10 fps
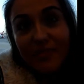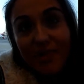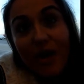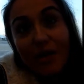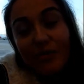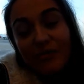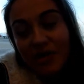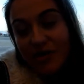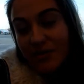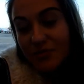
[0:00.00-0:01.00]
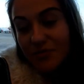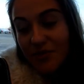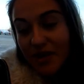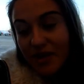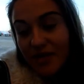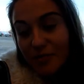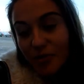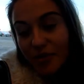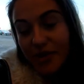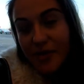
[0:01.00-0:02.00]
No, because it was raining in the
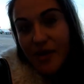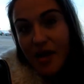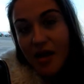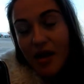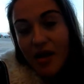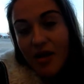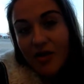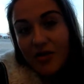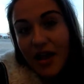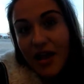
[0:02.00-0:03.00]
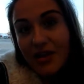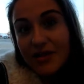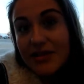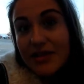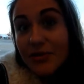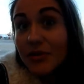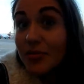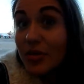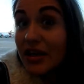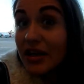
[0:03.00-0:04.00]
morning. Okay, I'll see you
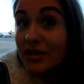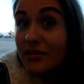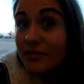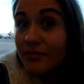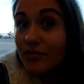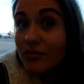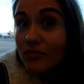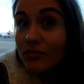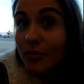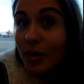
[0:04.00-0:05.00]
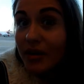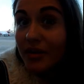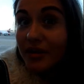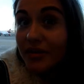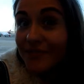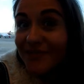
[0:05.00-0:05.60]
in a bit. Bye.